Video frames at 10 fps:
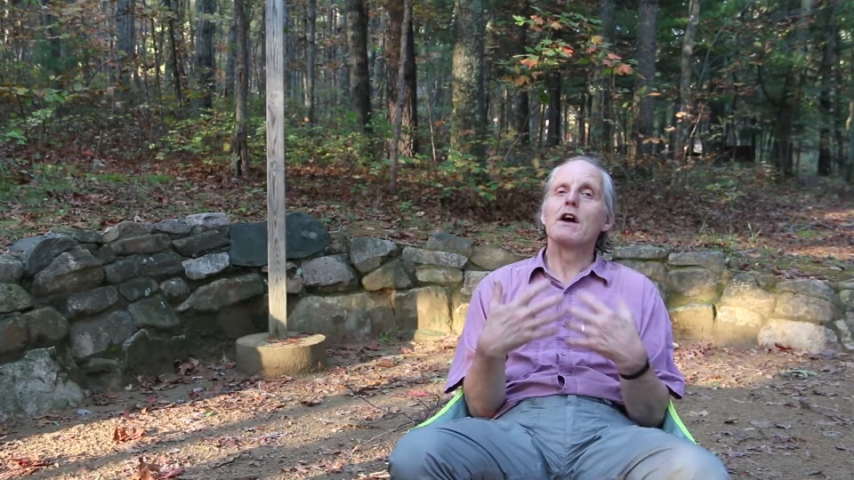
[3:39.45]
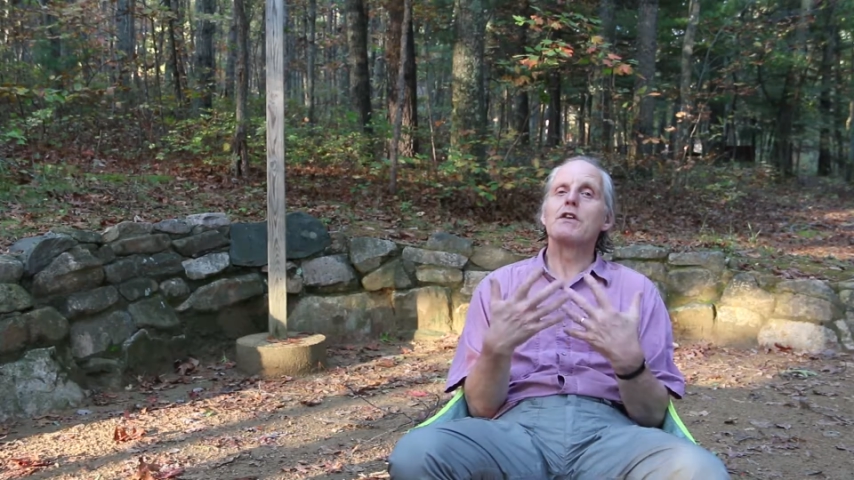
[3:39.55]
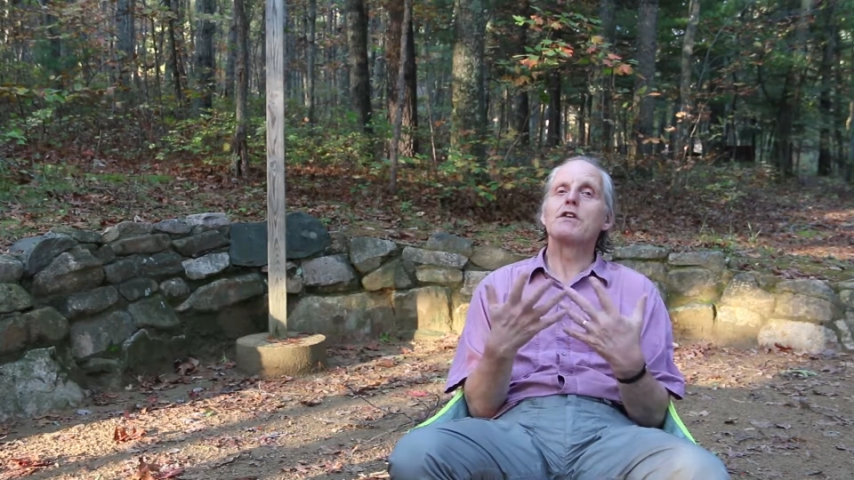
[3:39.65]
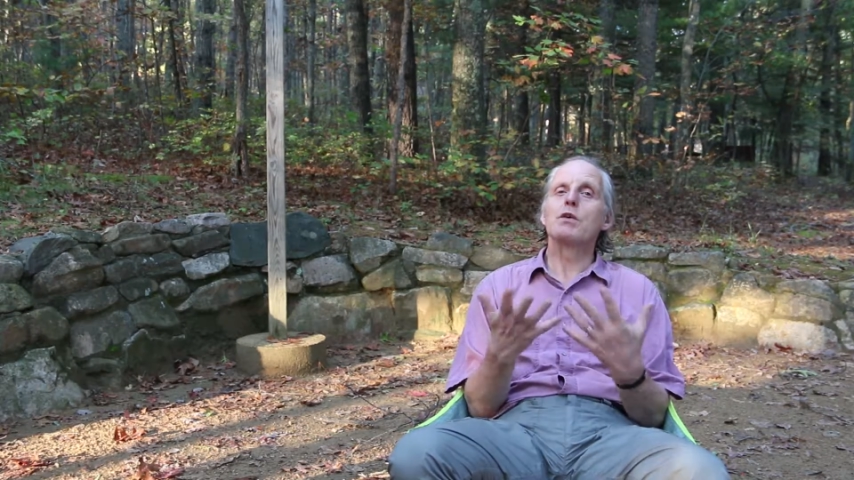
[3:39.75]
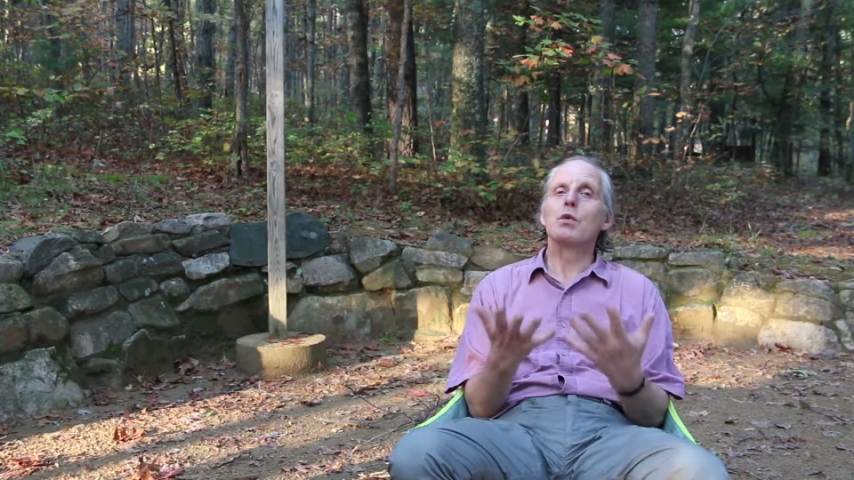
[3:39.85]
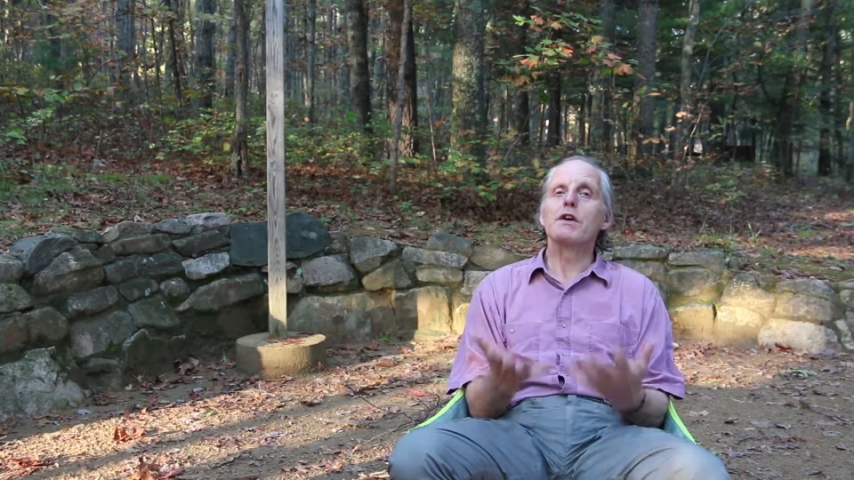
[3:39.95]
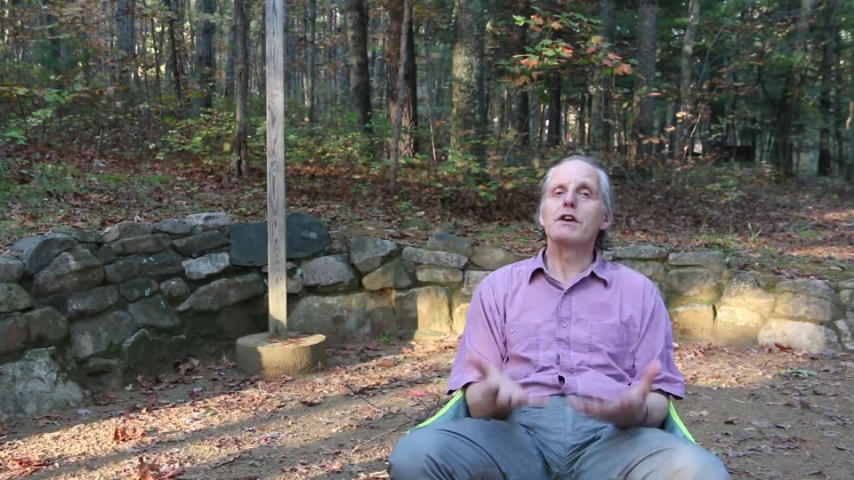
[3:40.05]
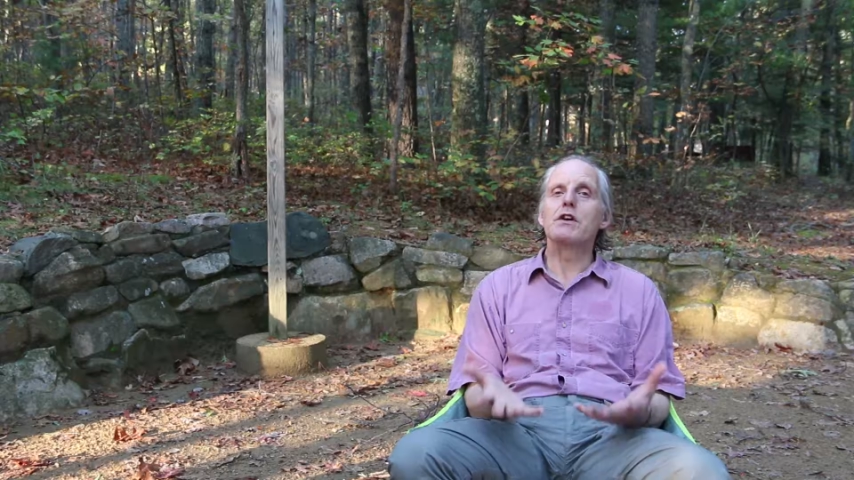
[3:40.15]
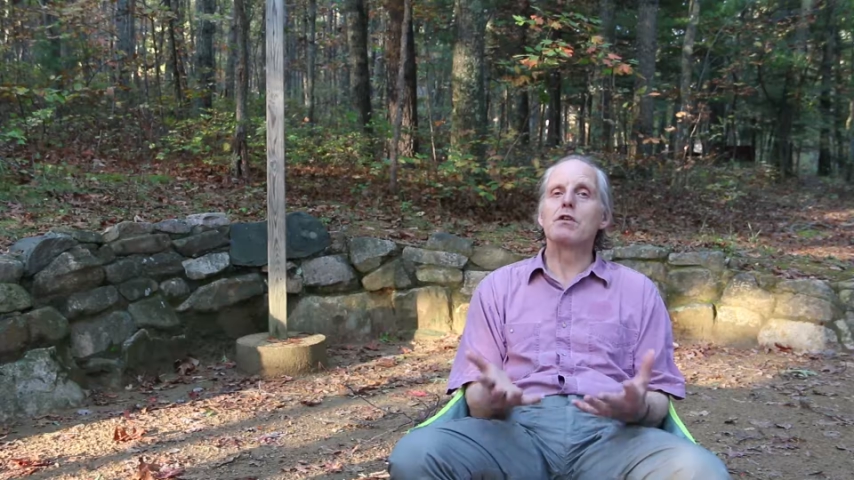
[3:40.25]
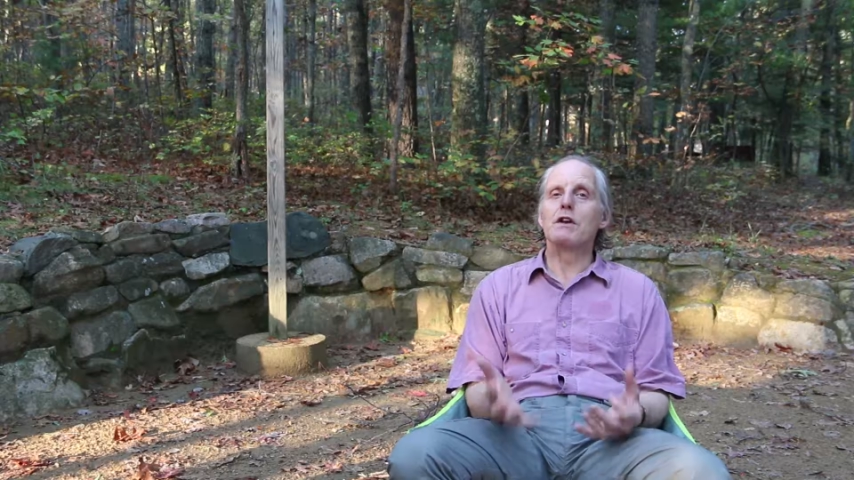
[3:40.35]
and do what
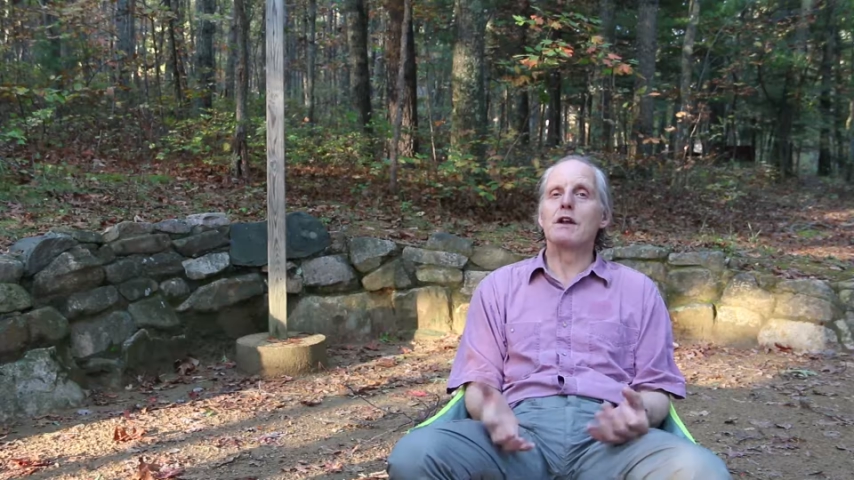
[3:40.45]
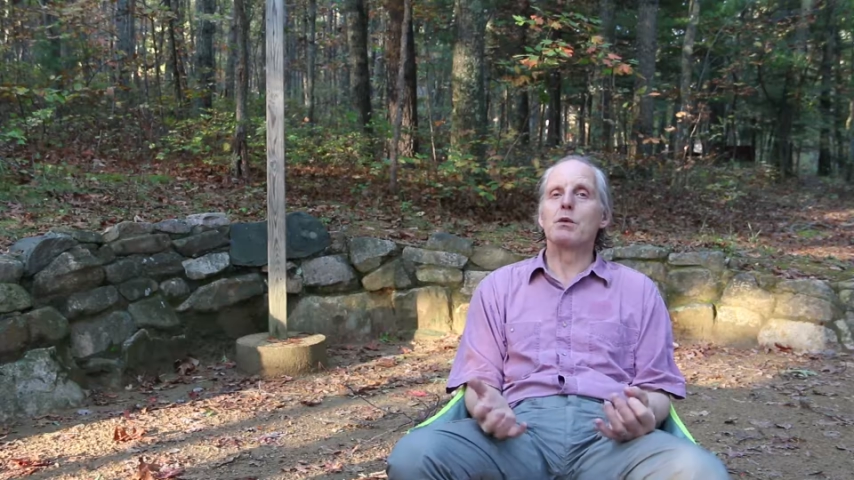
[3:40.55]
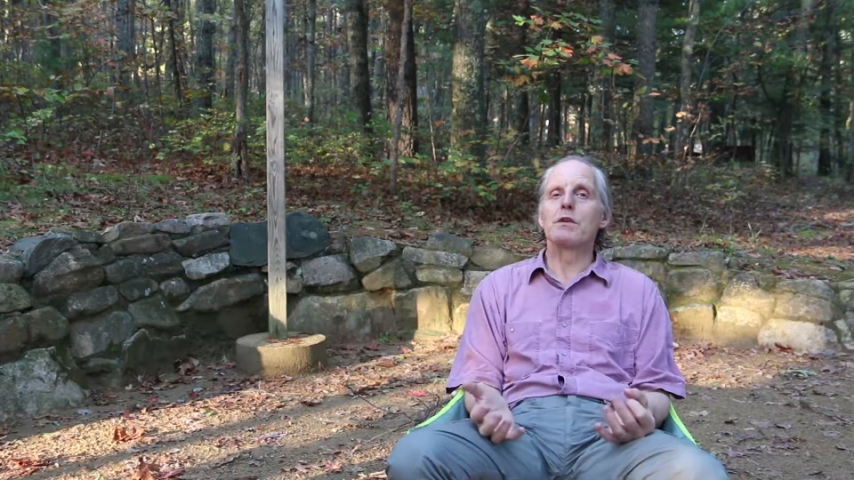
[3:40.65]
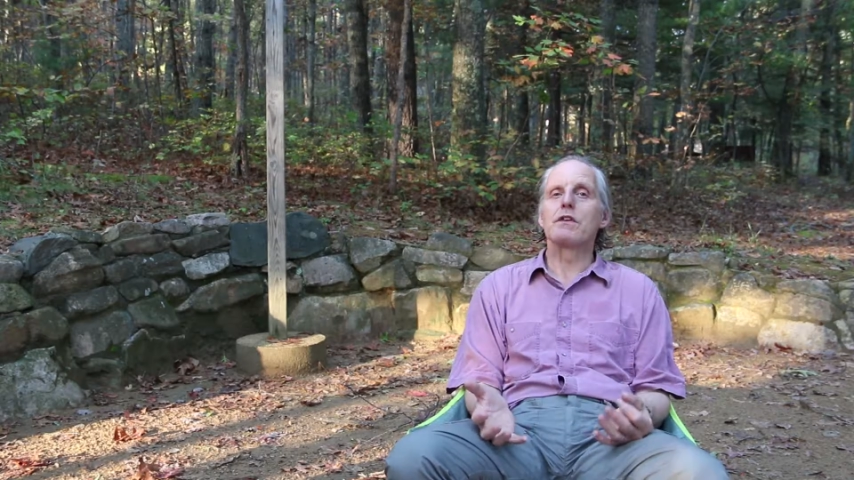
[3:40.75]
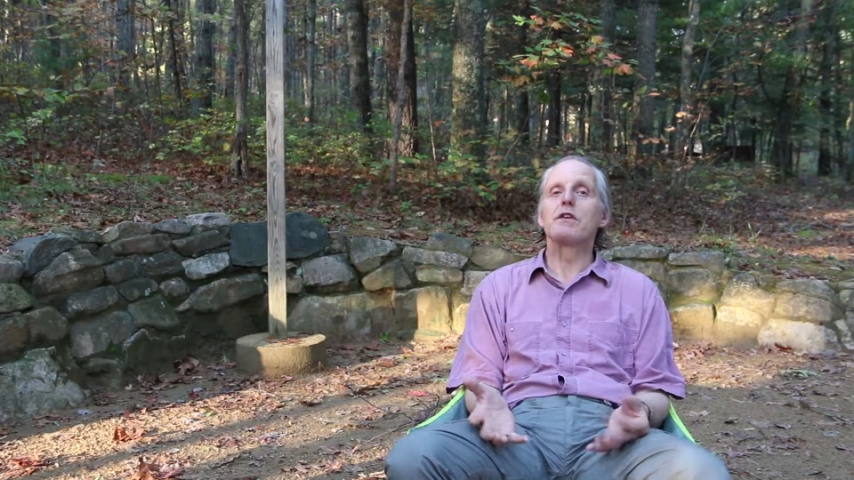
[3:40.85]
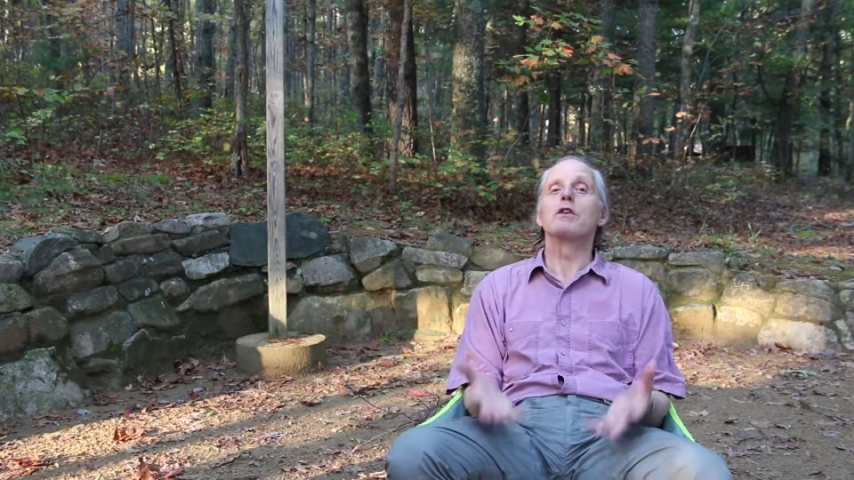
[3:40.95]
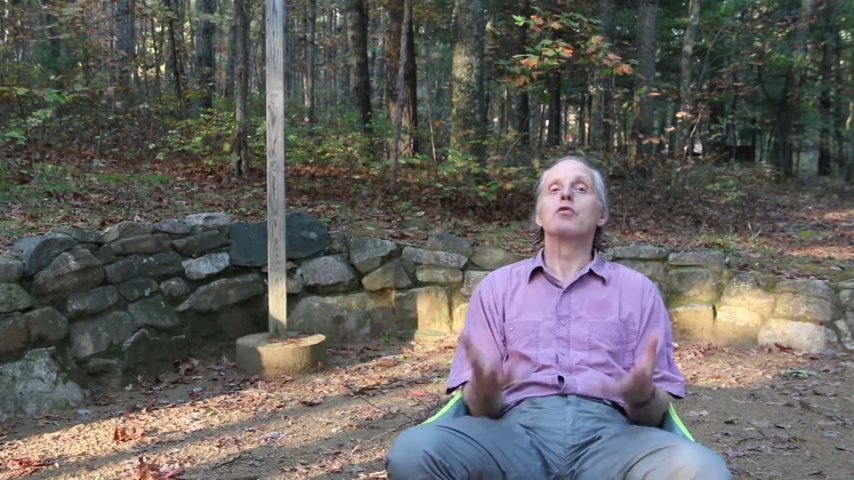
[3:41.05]
you really want to do